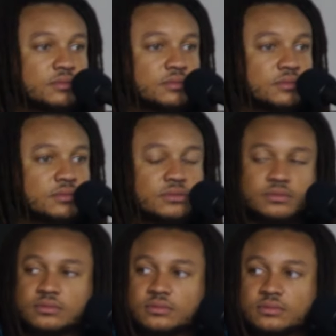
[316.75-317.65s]

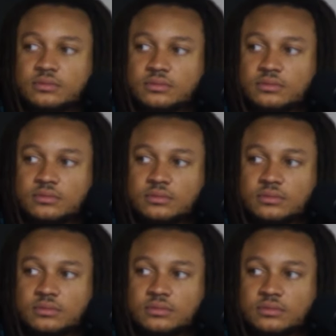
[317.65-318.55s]

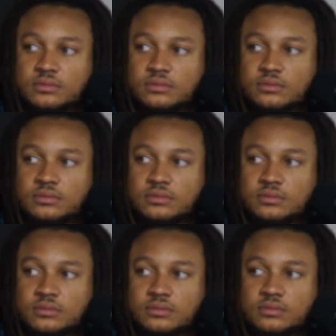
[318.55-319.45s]
The person shown says nothing.